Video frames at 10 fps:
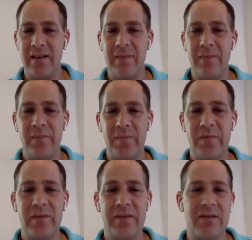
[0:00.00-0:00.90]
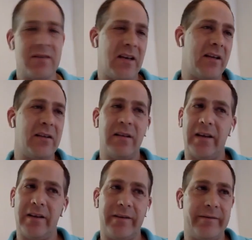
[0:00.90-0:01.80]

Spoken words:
Um, just like in like